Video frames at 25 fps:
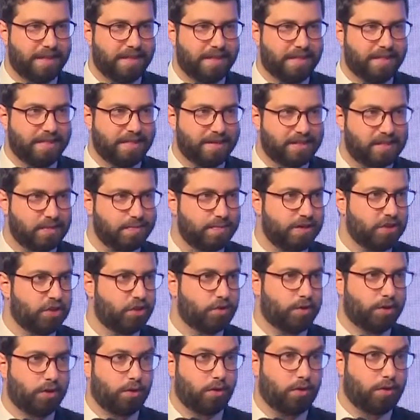this
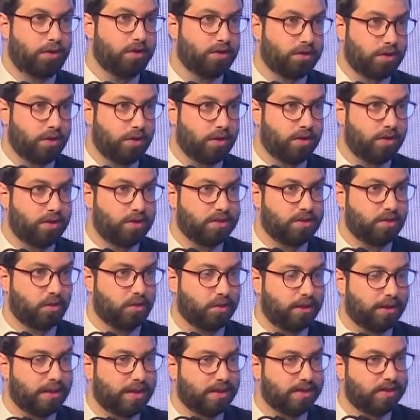ministry or this
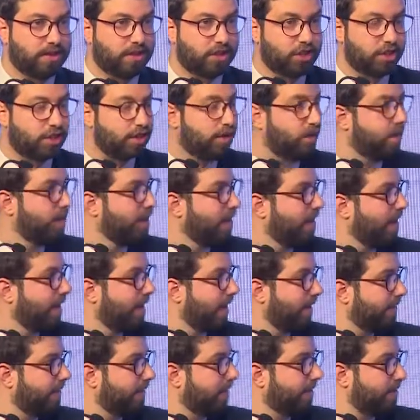organization,
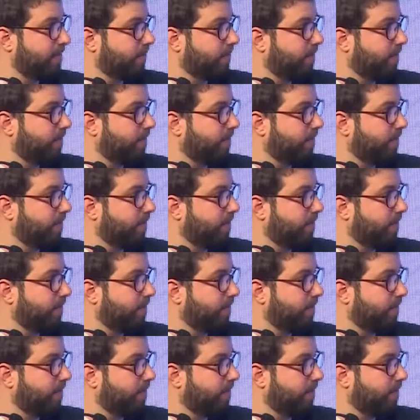and that is